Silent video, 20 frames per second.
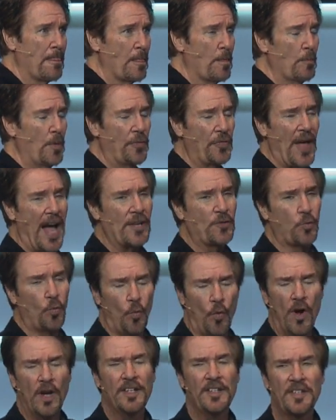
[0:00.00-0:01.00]
But that's
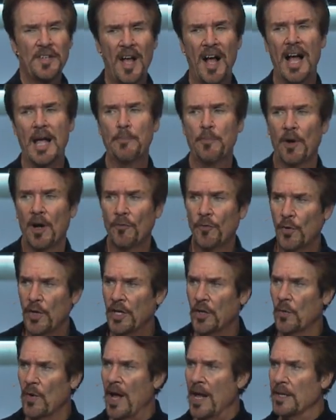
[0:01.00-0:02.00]
one type of
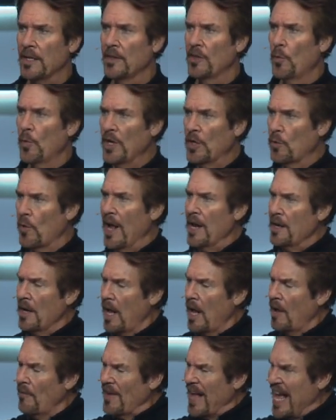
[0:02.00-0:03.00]
regret, the regret
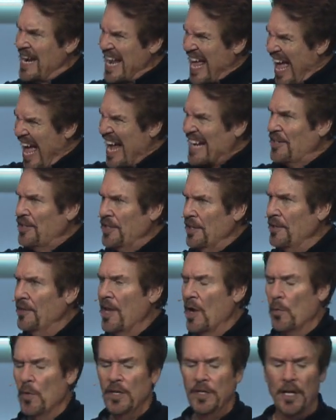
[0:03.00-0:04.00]
of an action
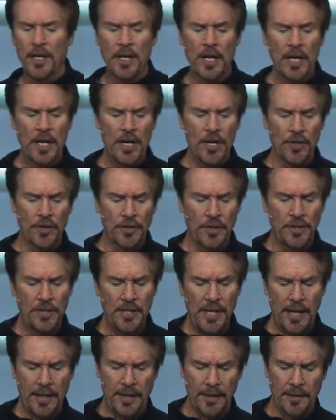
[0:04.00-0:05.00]
that we did. Here's a
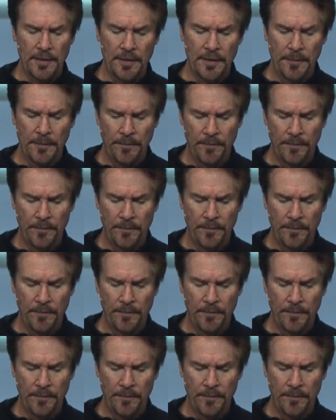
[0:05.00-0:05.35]
second.